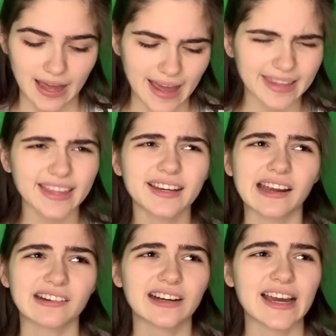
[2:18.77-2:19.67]
I can
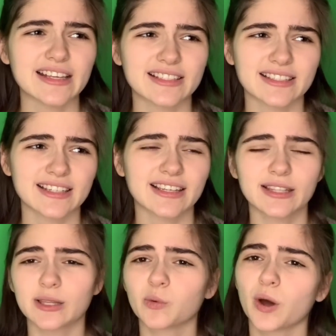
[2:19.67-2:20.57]
realize it
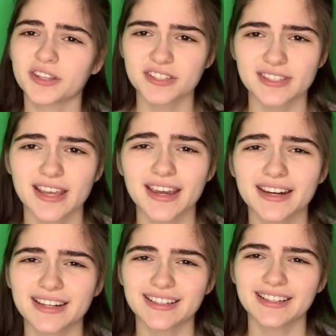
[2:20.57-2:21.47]
in one
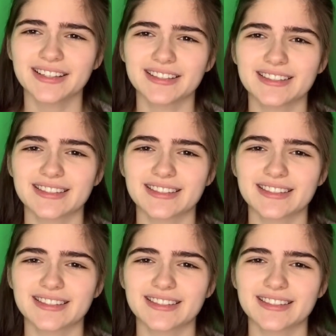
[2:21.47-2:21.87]
second